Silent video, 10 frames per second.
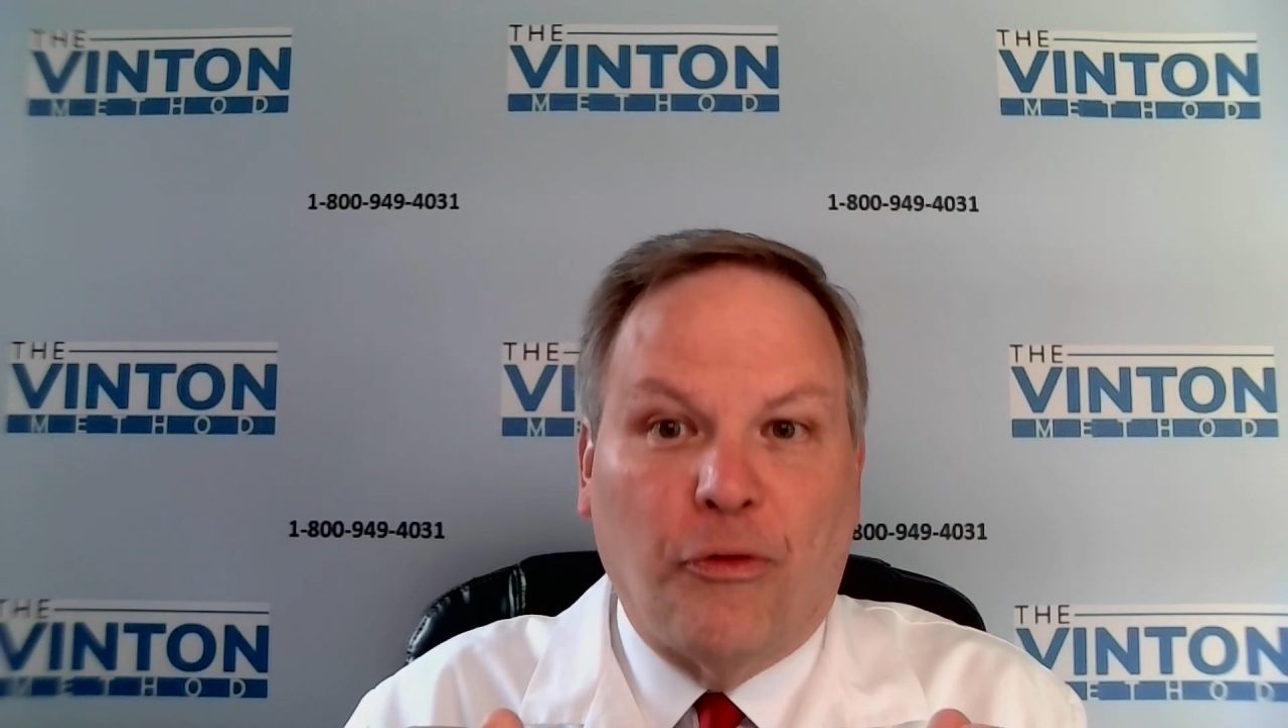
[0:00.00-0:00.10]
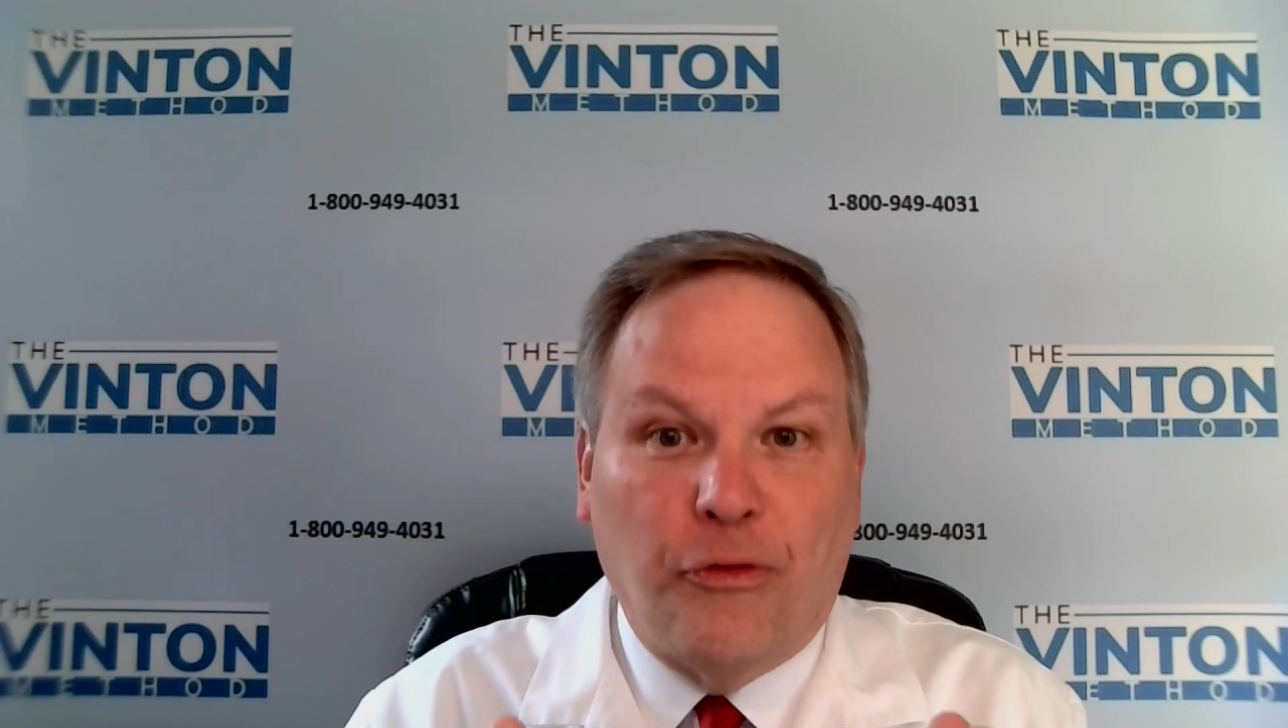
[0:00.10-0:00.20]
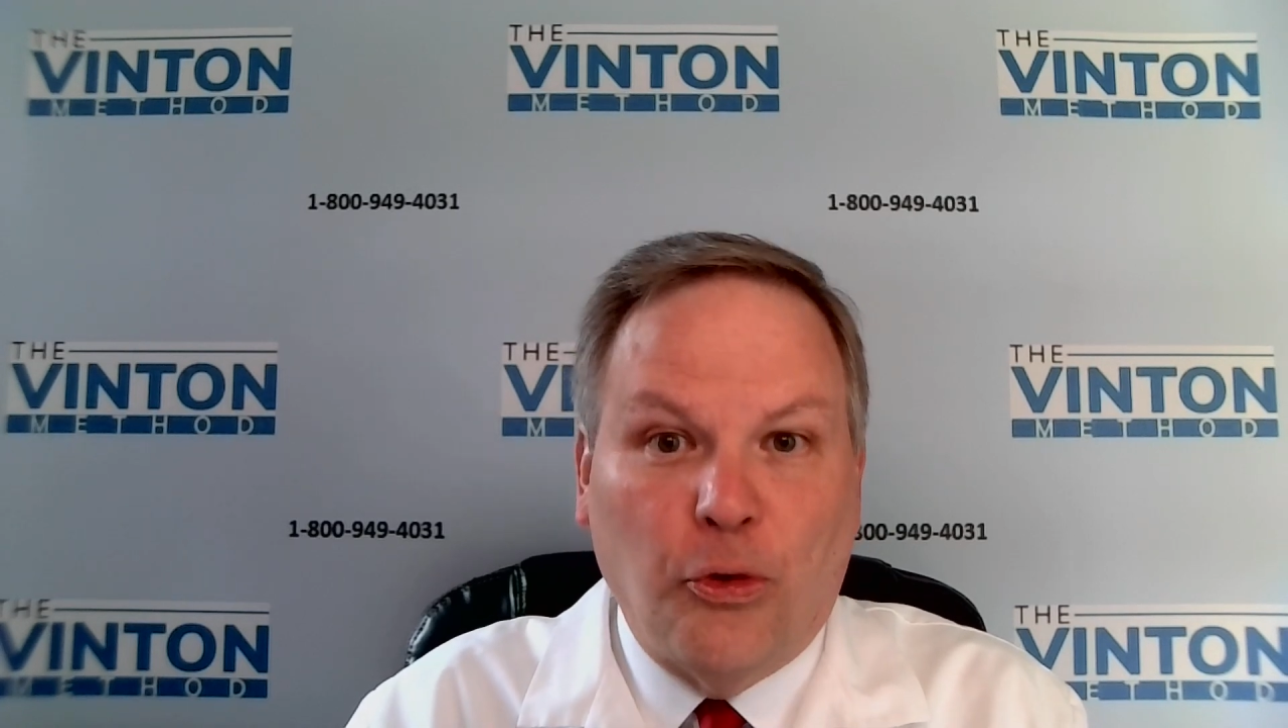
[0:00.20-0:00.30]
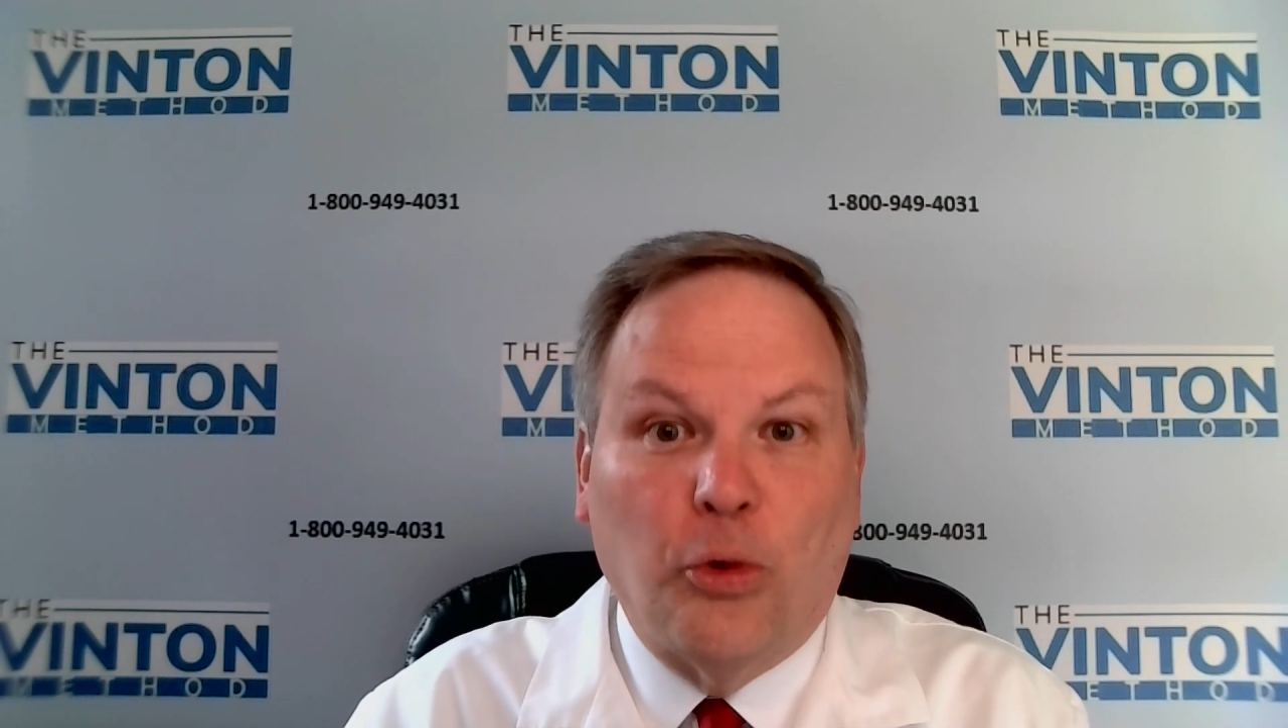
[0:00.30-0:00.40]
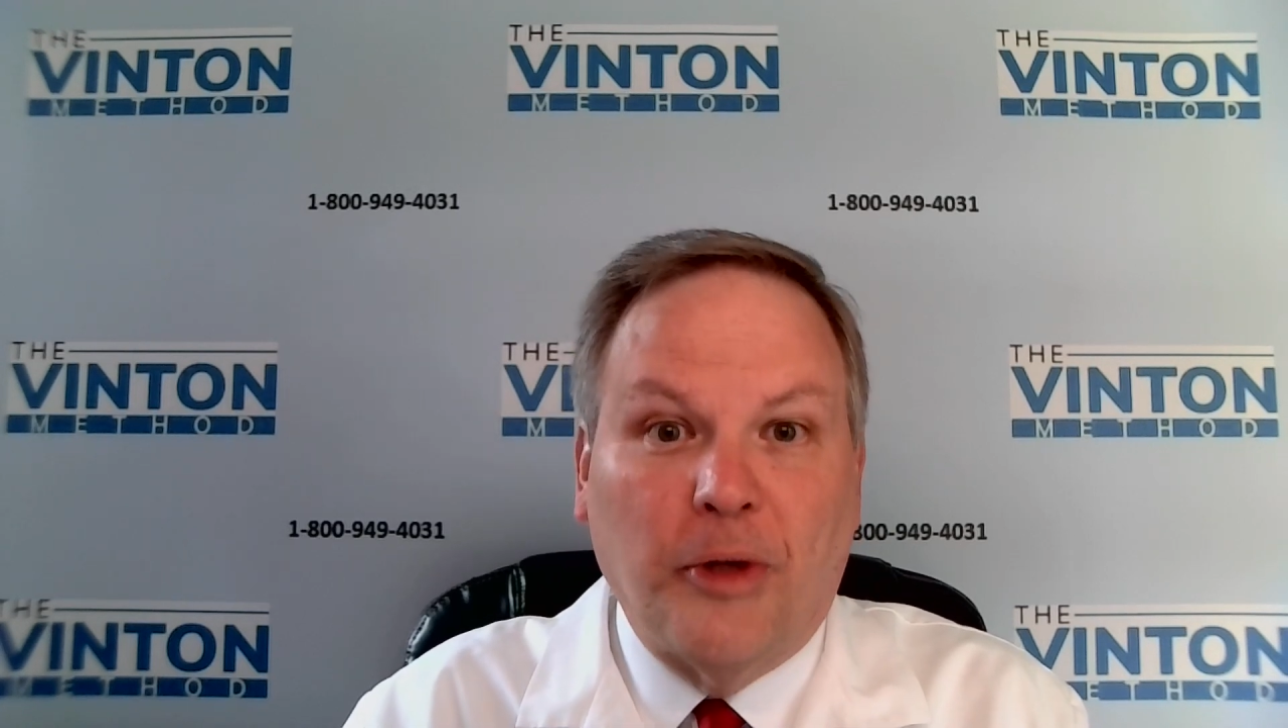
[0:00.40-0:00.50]

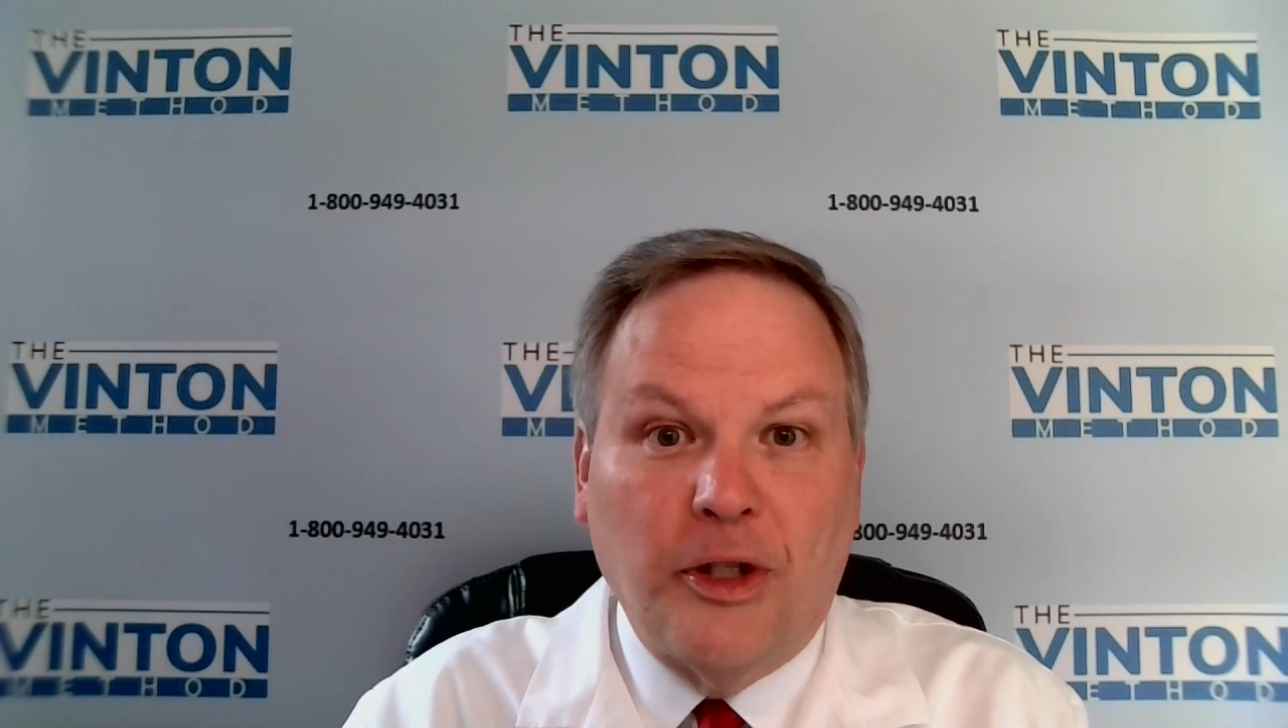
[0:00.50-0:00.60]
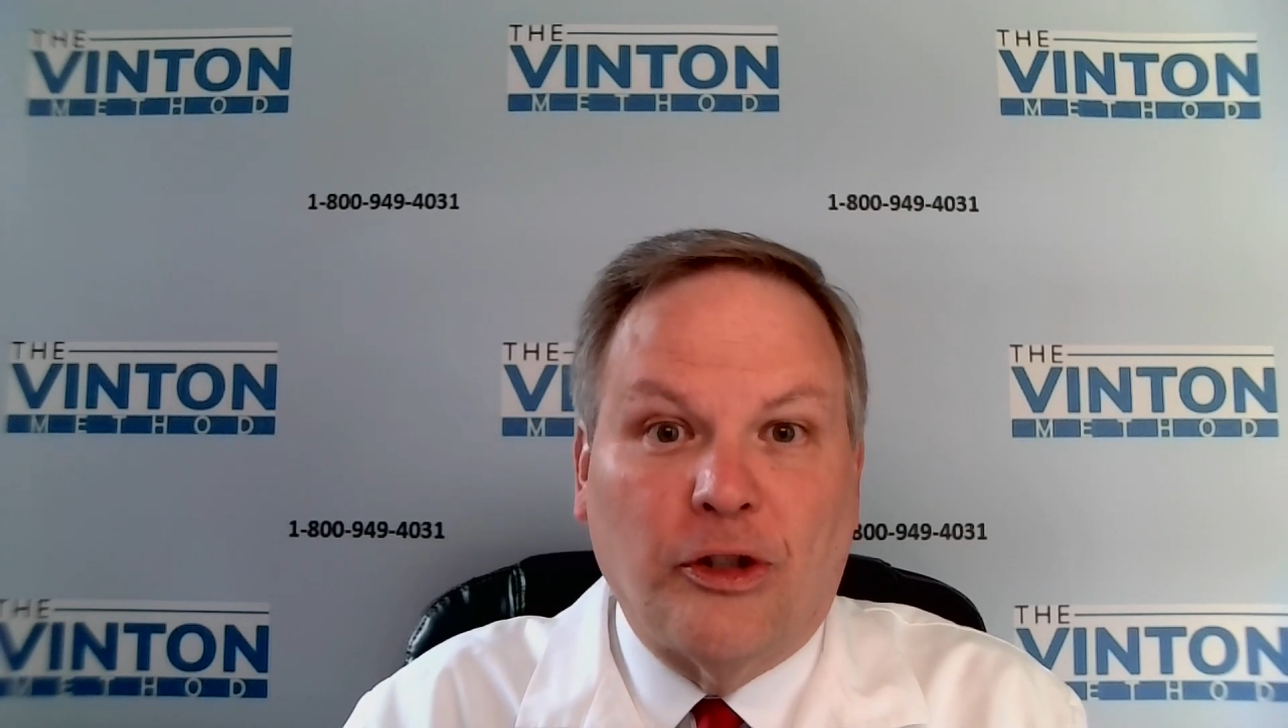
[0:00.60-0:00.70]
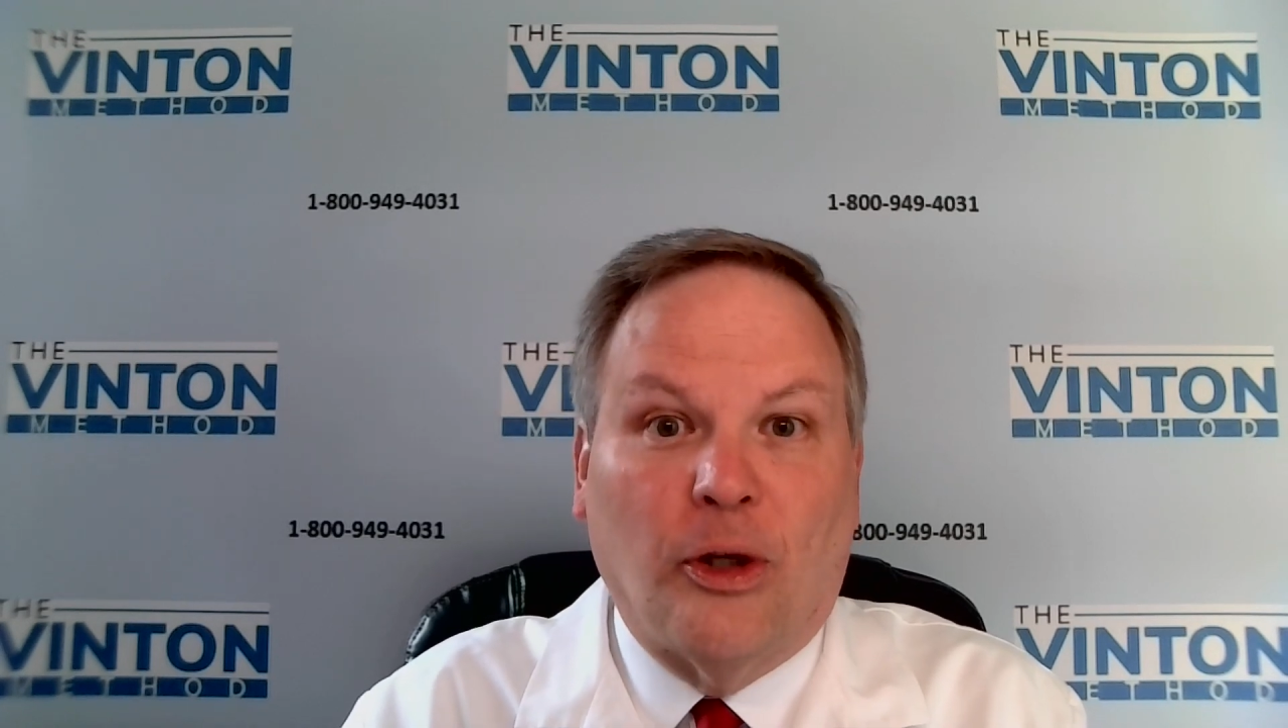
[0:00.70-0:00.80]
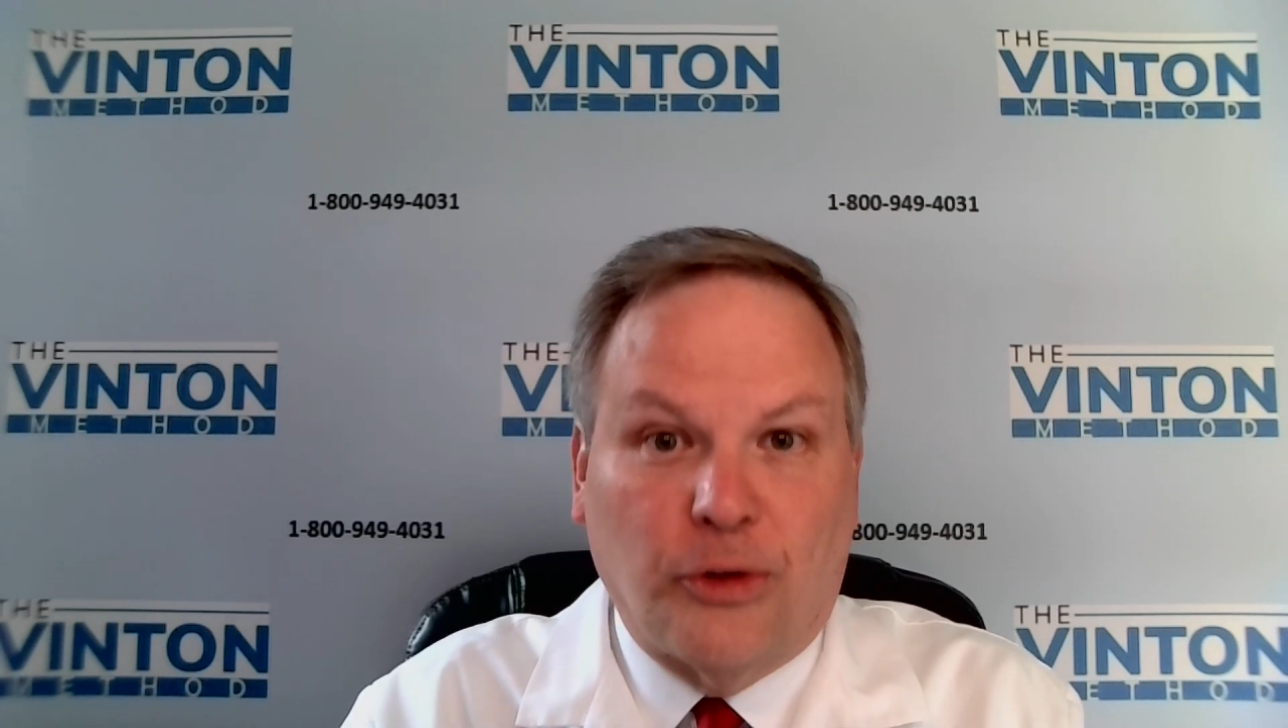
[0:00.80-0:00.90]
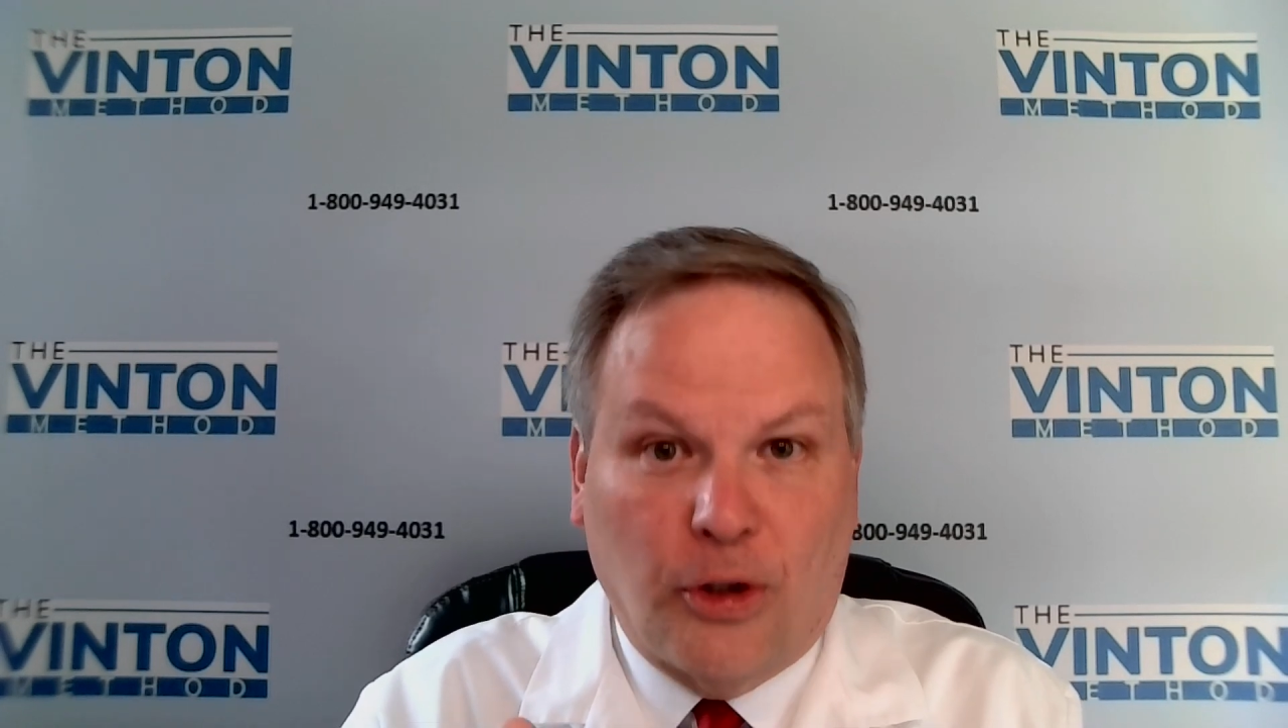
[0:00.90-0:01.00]
full results